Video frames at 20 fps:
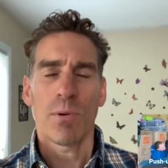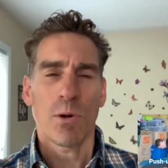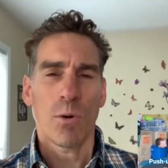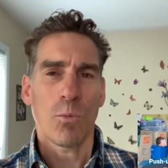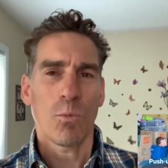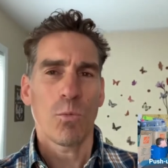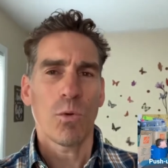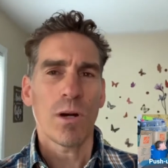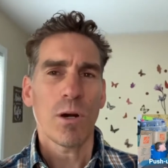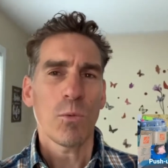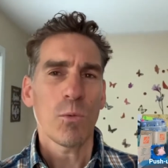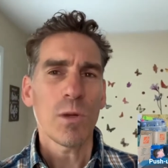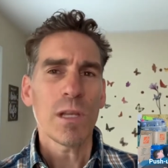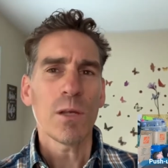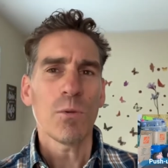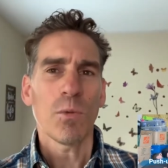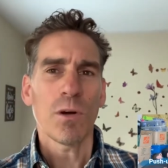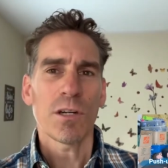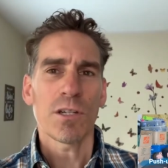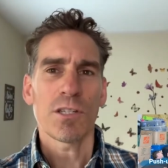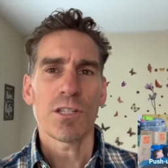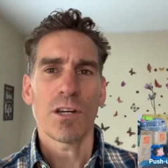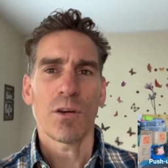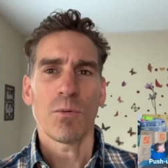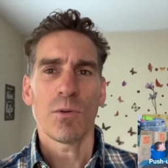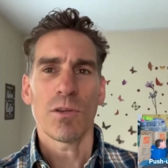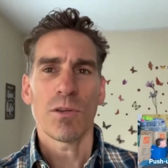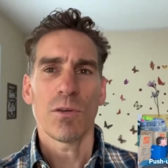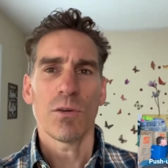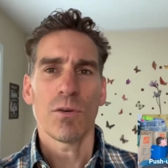But uh, what I really want to
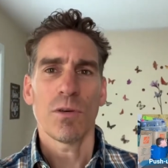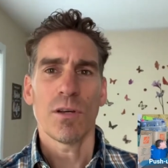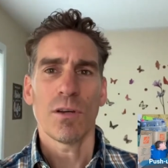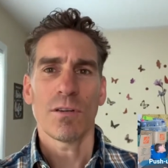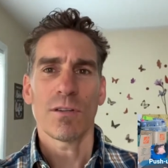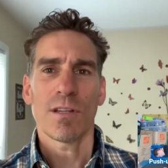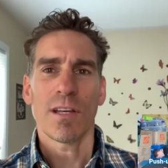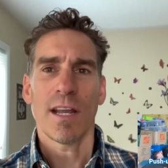share with you here